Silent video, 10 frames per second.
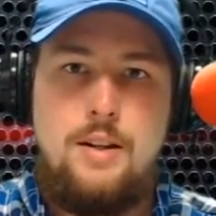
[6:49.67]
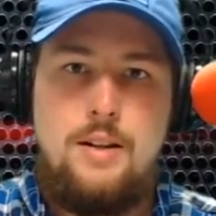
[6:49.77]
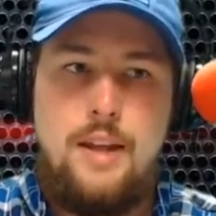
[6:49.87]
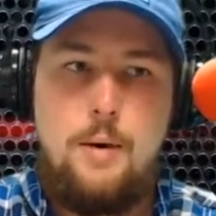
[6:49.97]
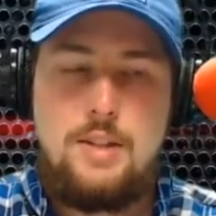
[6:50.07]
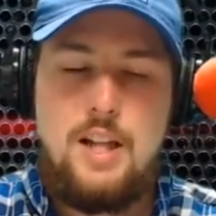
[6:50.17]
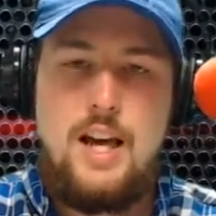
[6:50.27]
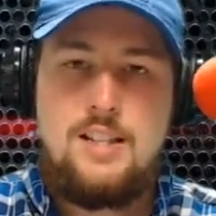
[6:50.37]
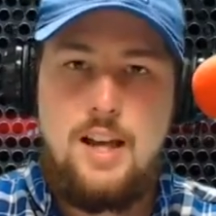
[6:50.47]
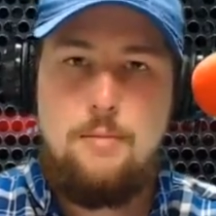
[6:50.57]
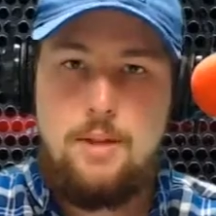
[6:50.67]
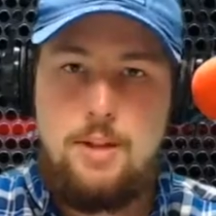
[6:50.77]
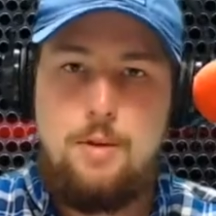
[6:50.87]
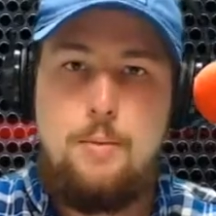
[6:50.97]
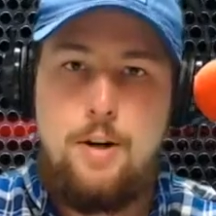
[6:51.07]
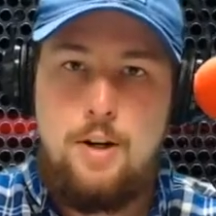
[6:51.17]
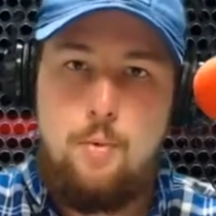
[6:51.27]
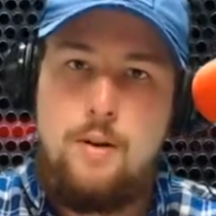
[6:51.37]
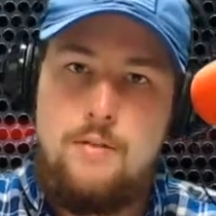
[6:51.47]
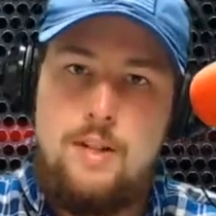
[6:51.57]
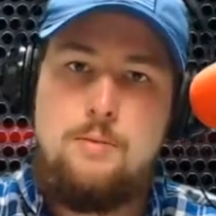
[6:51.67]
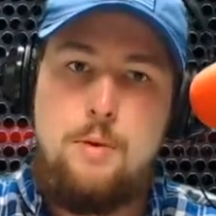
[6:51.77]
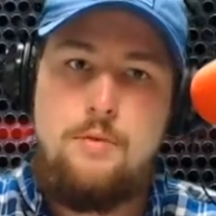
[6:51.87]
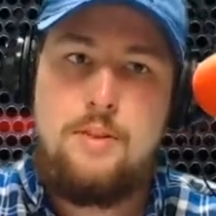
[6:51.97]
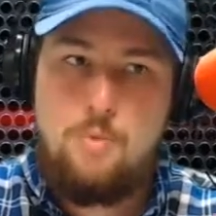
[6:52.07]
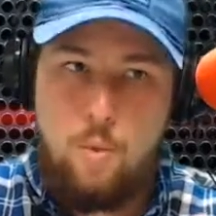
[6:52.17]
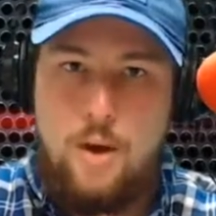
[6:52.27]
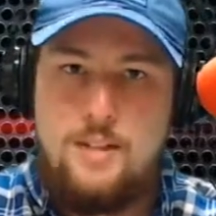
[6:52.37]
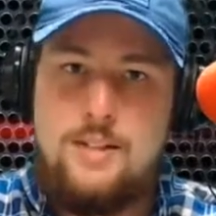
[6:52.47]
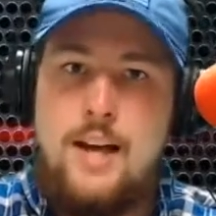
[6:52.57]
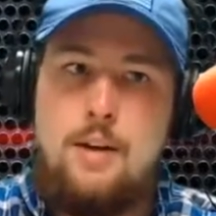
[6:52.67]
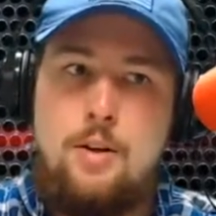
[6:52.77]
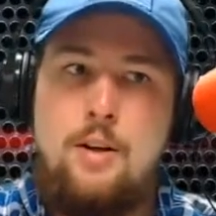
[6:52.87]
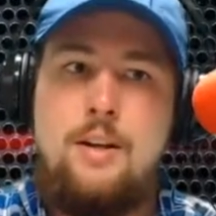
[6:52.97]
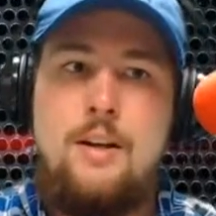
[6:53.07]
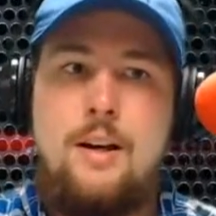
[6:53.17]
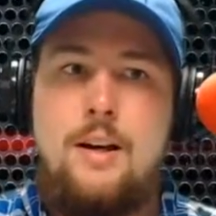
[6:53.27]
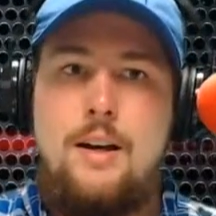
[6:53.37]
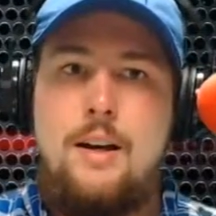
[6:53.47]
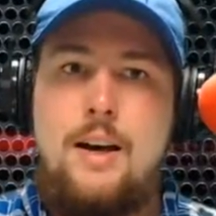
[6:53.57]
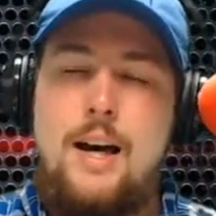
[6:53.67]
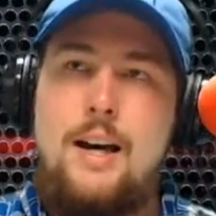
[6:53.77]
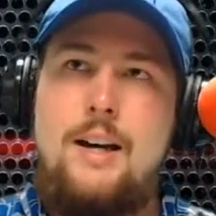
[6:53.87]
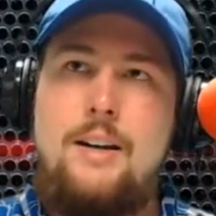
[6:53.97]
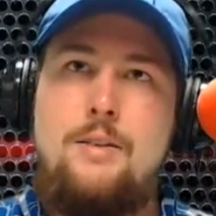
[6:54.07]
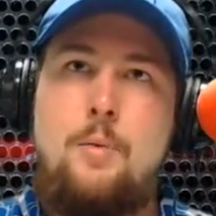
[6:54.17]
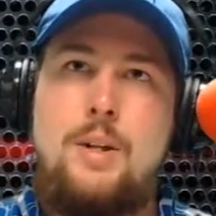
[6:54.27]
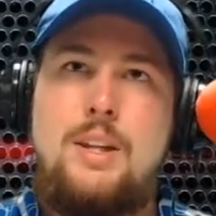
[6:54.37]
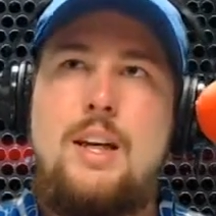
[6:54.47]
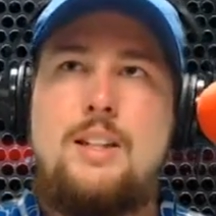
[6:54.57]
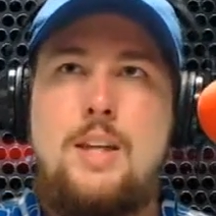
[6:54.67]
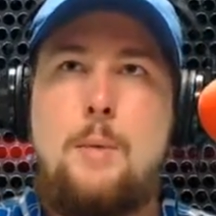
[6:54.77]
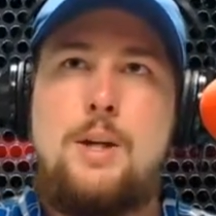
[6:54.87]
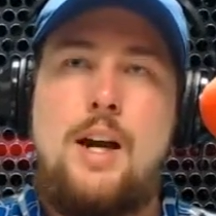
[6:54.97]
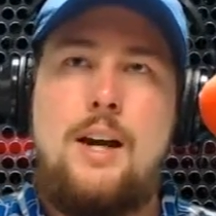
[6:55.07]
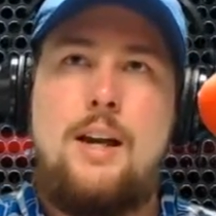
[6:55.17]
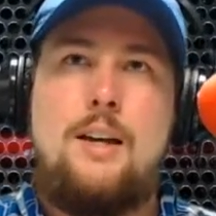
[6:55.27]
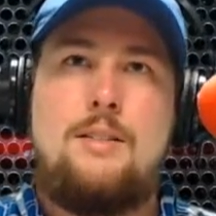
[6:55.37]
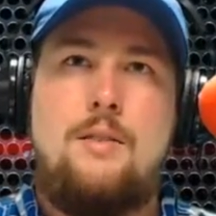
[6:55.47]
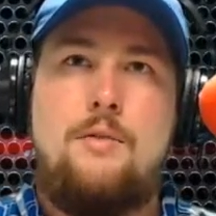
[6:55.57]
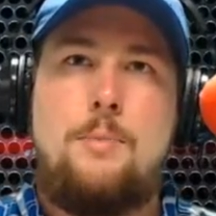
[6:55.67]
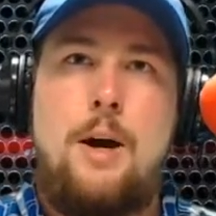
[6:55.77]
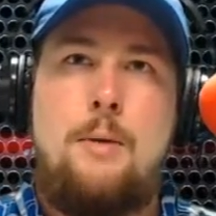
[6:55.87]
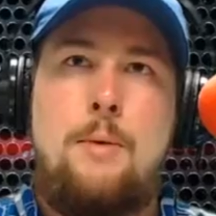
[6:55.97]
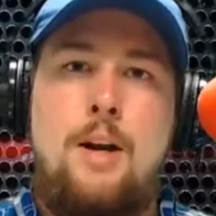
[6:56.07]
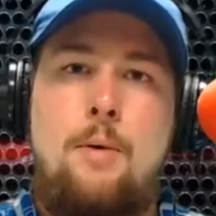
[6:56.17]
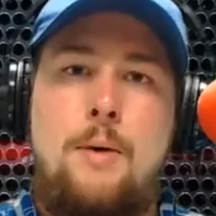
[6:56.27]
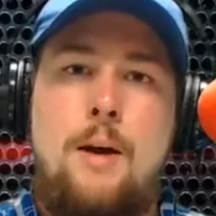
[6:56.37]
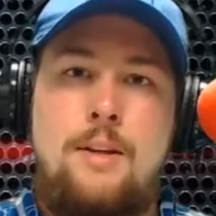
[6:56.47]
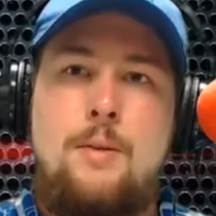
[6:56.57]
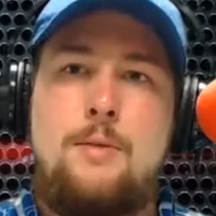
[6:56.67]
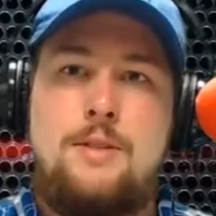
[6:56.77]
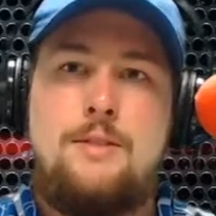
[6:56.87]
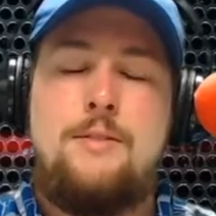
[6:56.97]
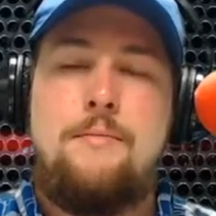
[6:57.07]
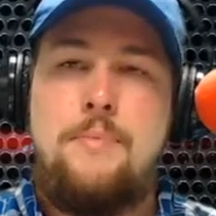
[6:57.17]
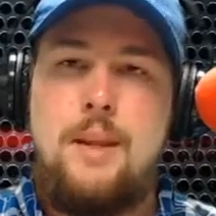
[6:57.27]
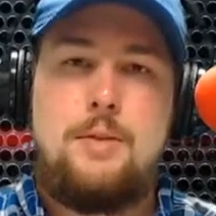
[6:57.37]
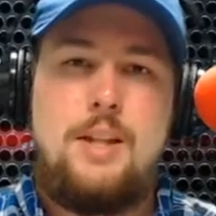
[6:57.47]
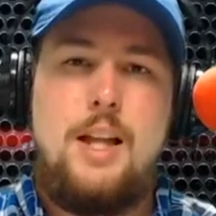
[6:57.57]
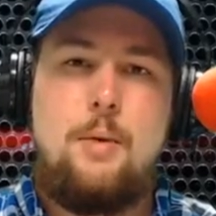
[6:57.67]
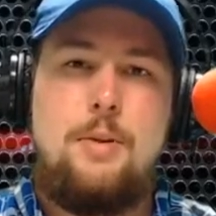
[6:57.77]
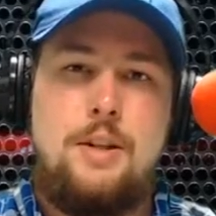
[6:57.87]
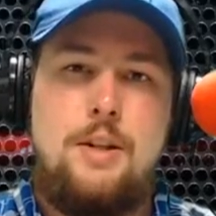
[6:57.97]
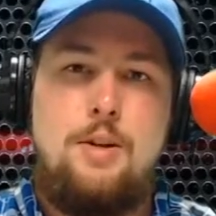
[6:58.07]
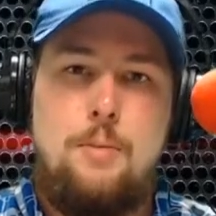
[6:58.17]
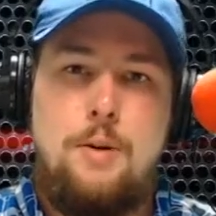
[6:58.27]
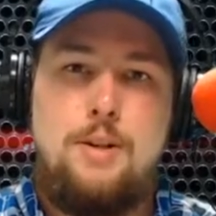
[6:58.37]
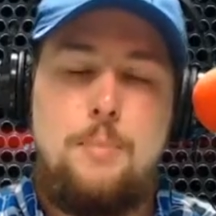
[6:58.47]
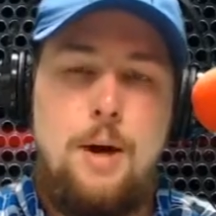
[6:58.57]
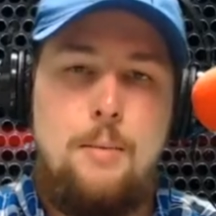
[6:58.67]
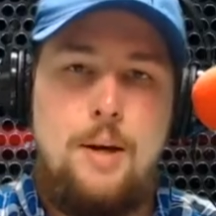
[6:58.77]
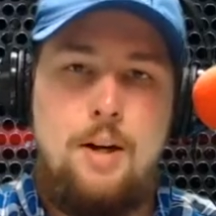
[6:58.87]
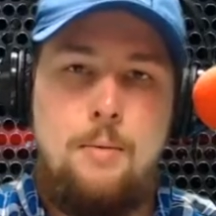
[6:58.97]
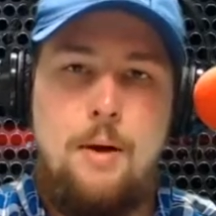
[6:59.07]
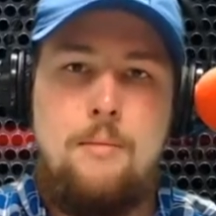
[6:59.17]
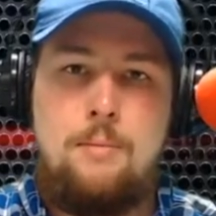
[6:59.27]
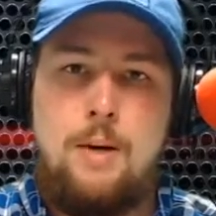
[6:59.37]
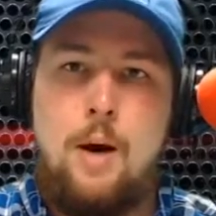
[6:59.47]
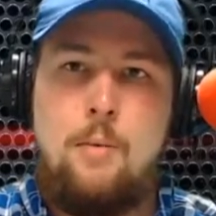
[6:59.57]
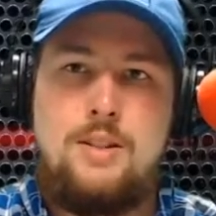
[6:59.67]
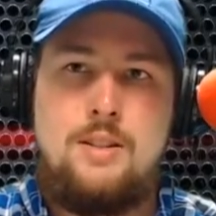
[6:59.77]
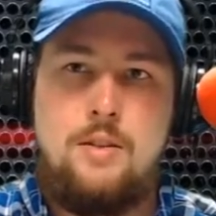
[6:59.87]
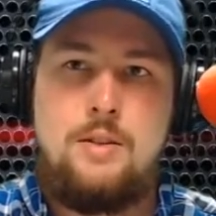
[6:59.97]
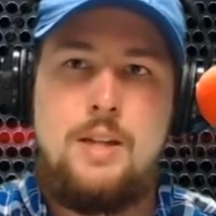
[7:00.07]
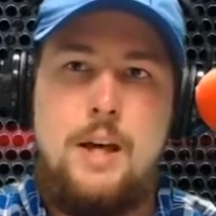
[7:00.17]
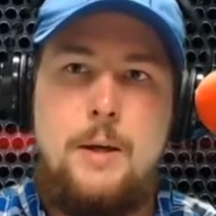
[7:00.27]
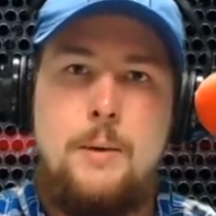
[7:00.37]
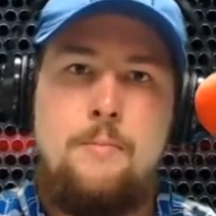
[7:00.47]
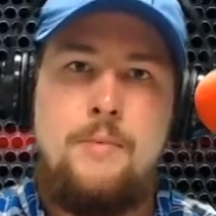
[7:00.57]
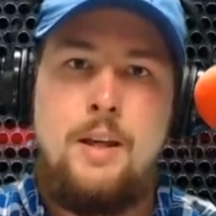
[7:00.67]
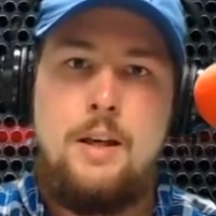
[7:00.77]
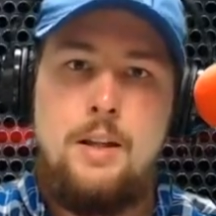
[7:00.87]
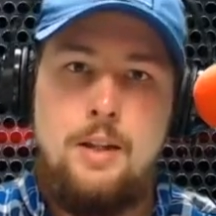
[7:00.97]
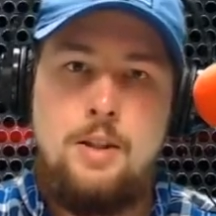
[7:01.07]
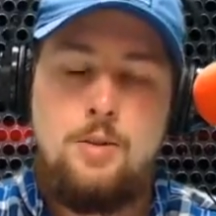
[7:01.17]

That was the last time the humor in one of these movies was that good, uh, with the exception, I guess, of Spider-Man: Homecoming. There was there was a lot of really good humor in Spider-Man: Homecoming, but I would still say that this